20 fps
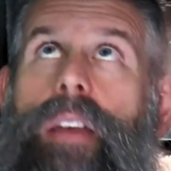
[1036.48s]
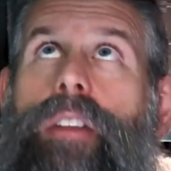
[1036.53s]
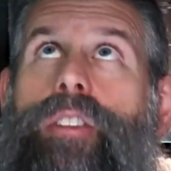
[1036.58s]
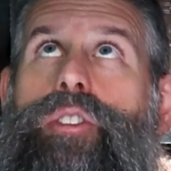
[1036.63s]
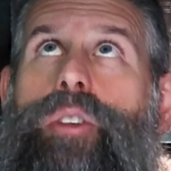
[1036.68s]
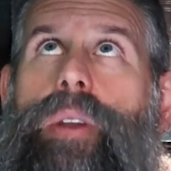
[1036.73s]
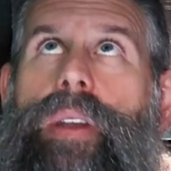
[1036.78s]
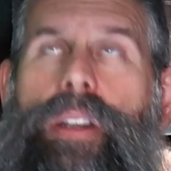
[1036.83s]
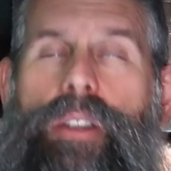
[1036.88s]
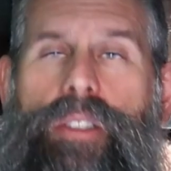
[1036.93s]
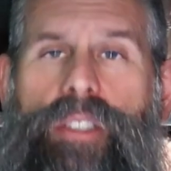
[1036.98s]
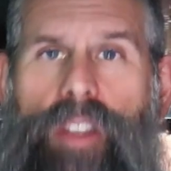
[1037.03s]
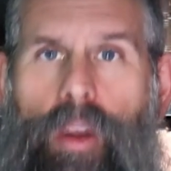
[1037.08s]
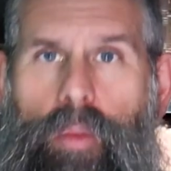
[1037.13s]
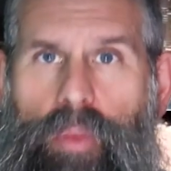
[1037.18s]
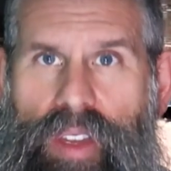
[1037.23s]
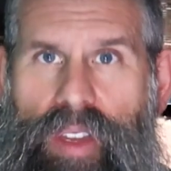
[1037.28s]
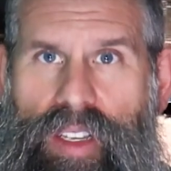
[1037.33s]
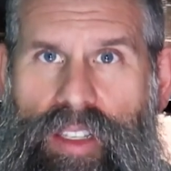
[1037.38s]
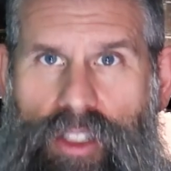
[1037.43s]
triggers
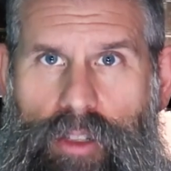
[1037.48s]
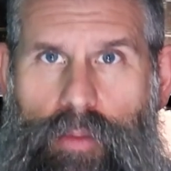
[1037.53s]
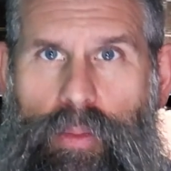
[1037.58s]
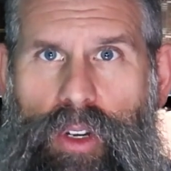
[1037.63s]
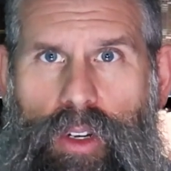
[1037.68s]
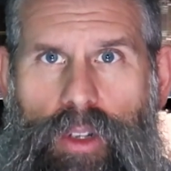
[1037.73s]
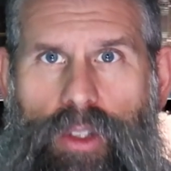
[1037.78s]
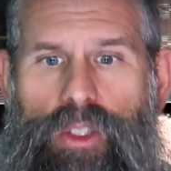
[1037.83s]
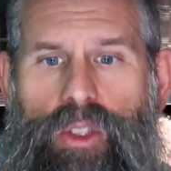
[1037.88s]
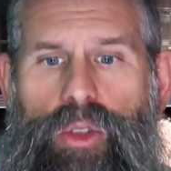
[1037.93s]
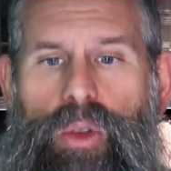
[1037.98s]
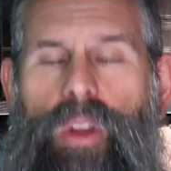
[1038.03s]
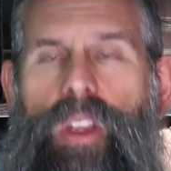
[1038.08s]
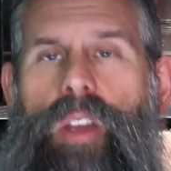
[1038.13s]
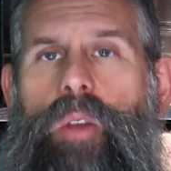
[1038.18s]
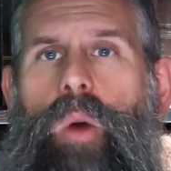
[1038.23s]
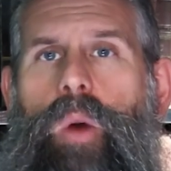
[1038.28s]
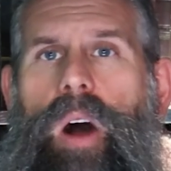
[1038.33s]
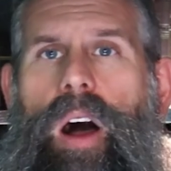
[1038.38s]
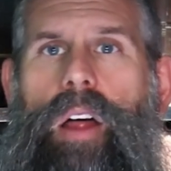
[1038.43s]
something spiritually,
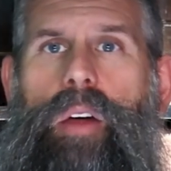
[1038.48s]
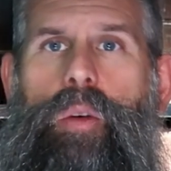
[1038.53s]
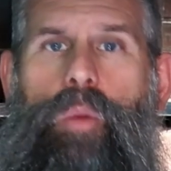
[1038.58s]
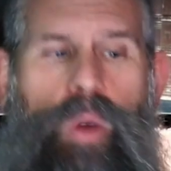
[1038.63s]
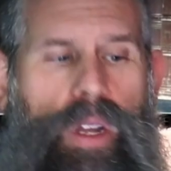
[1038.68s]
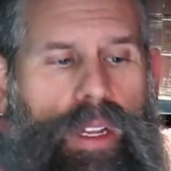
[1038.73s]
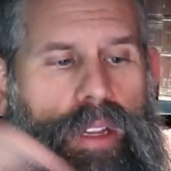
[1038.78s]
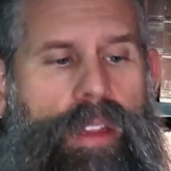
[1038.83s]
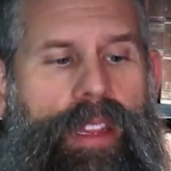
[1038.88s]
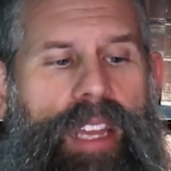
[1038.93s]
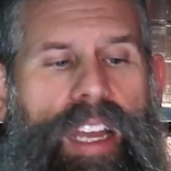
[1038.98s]
while what